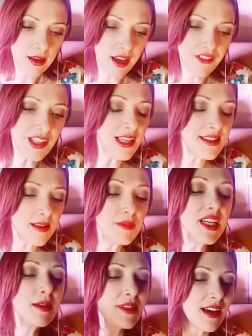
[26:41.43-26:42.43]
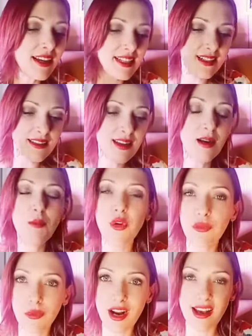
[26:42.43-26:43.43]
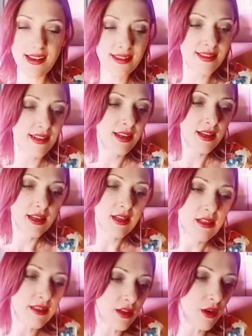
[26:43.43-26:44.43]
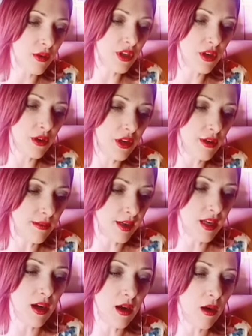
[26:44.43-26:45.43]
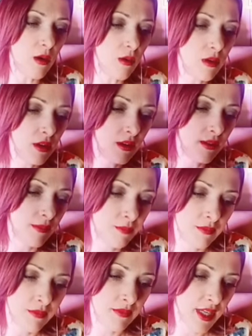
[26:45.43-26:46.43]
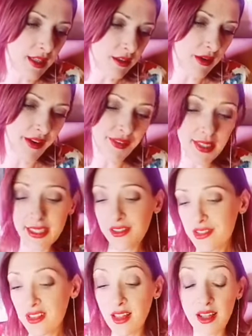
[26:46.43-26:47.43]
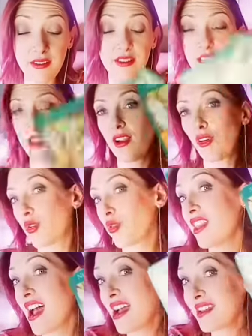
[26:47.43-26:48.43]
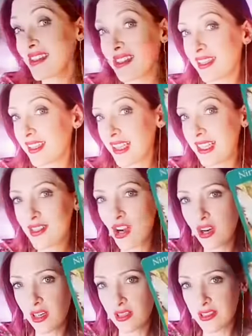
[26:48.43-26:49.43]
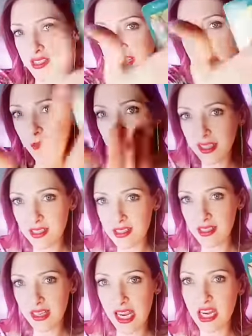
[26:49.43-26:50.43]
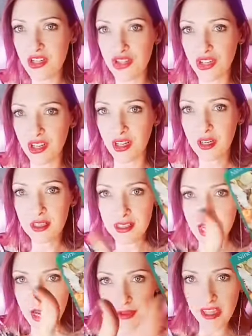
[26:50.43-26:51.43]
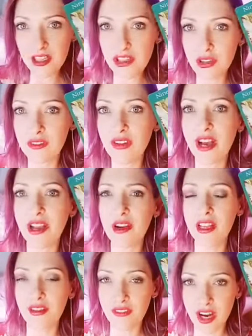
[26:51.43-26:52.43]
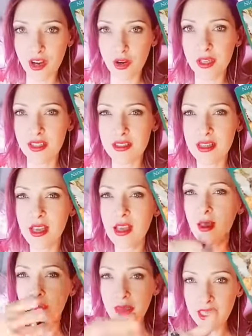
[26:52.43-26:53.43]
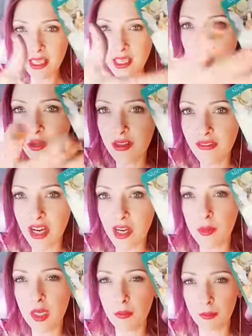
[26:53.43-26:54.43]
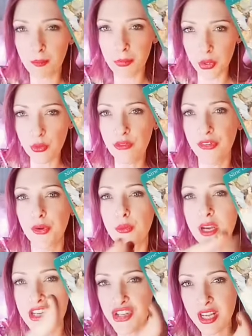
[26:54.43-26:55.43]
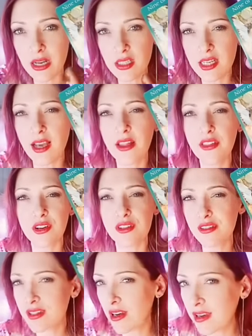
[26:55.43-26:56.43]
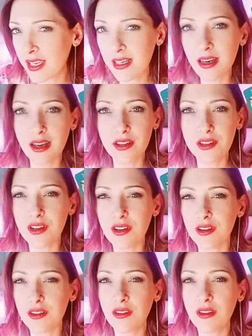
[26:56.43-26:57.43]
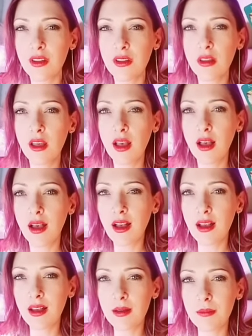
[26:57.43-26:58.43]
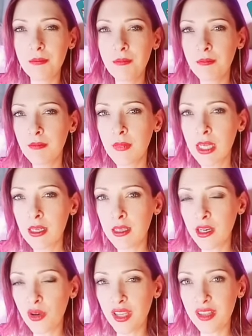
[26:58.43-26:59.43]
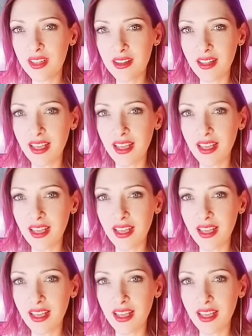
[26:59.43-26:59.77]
I feel like sometimes ideas come with rest. So, you know, you don't want to go, I don't know, I feel like there's a lot of like relaxing in these cards, tapping into nature, tapping into your environment, making your environment beautiful, reaching out to others, talking to others. Um, you know, even